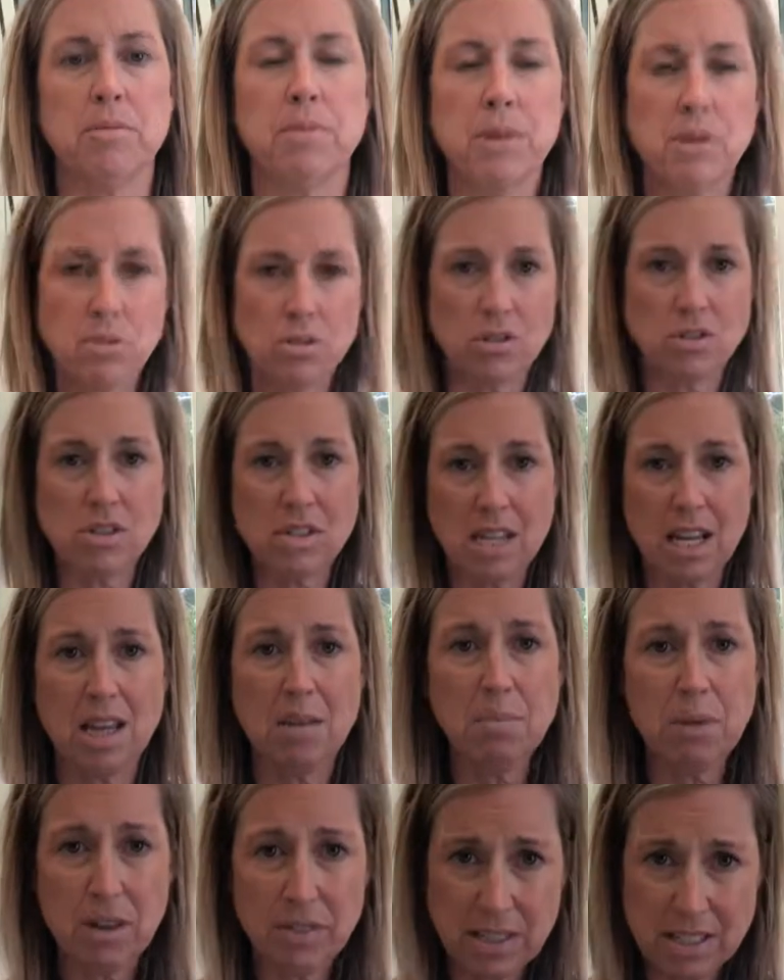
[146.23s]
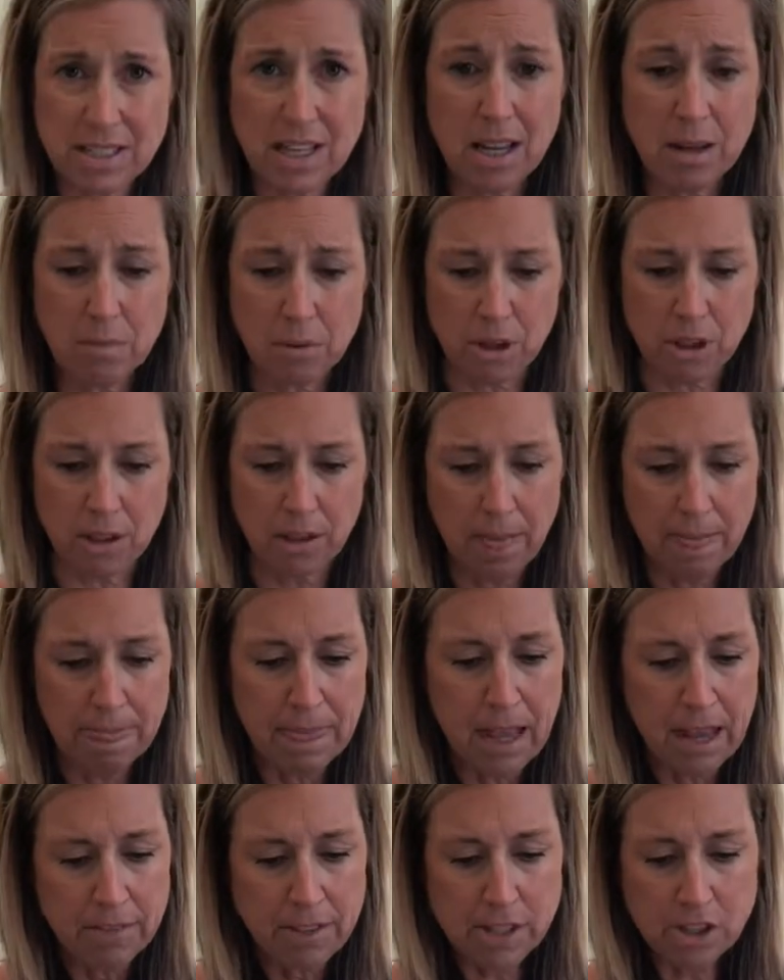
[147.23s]
because when there's tape on the table
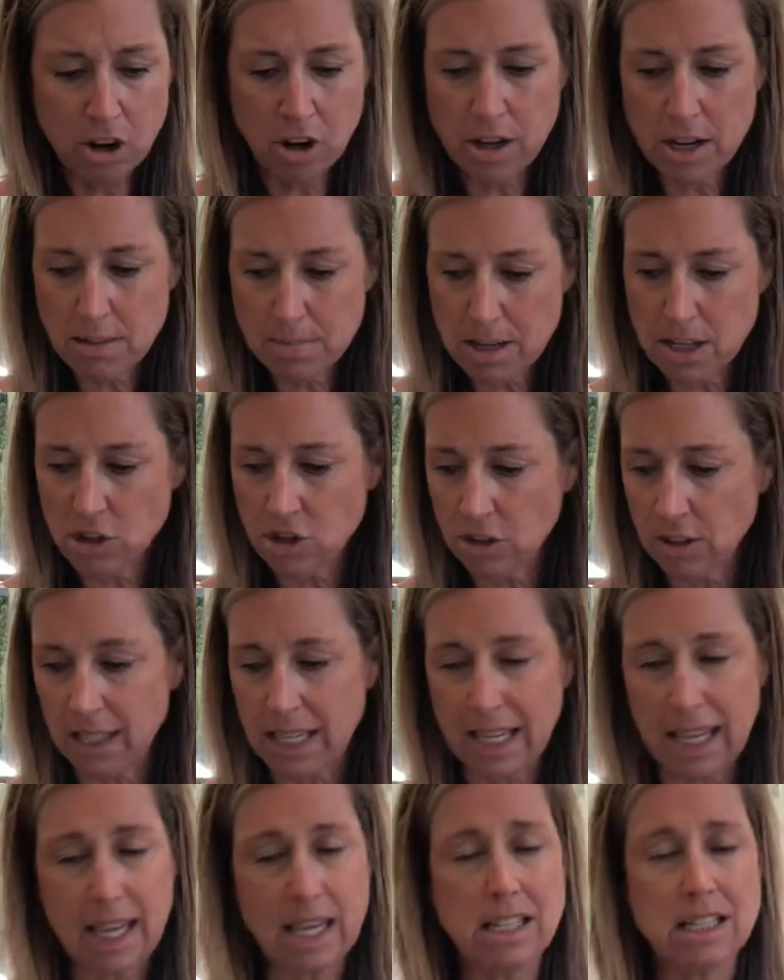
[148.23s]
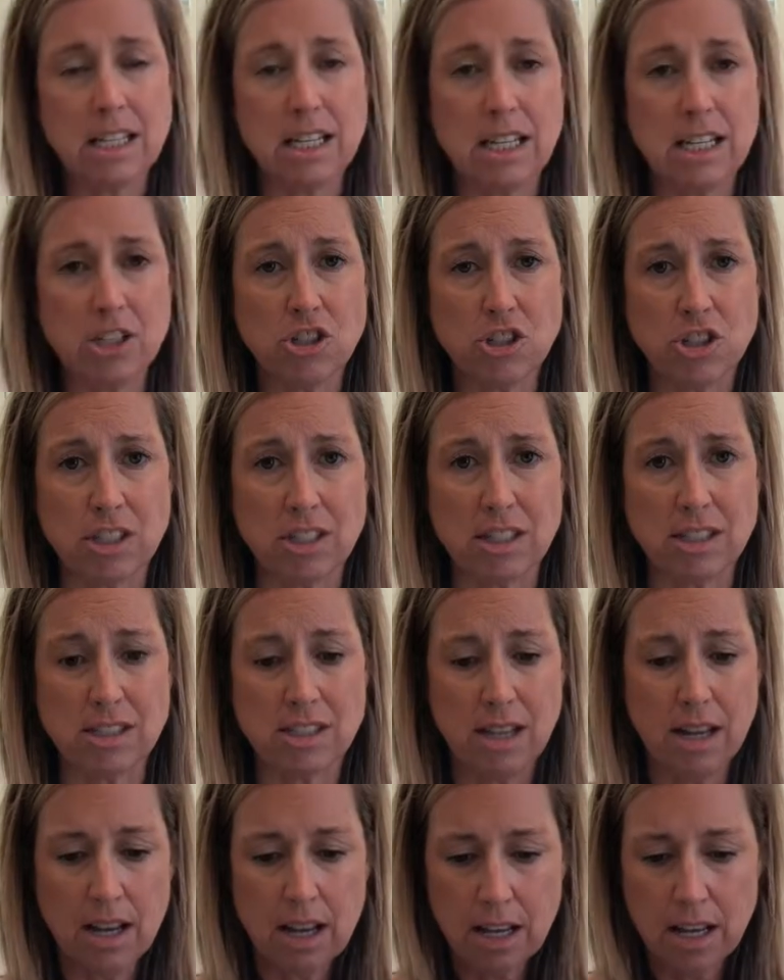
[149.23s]
that's already measured like 18
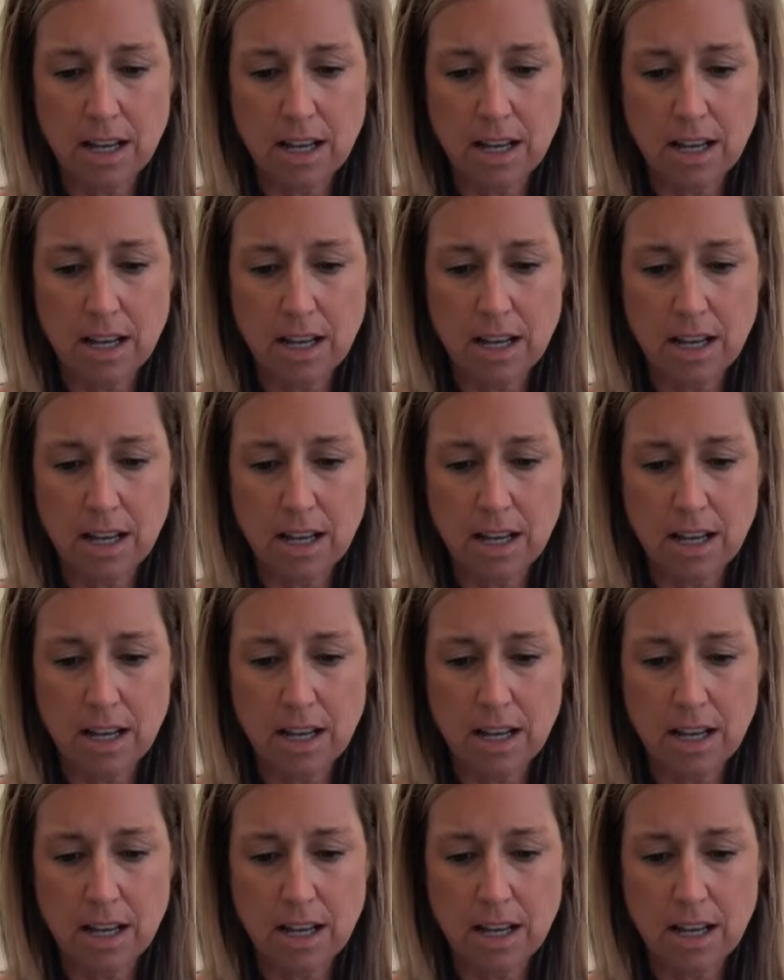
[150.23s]
inches,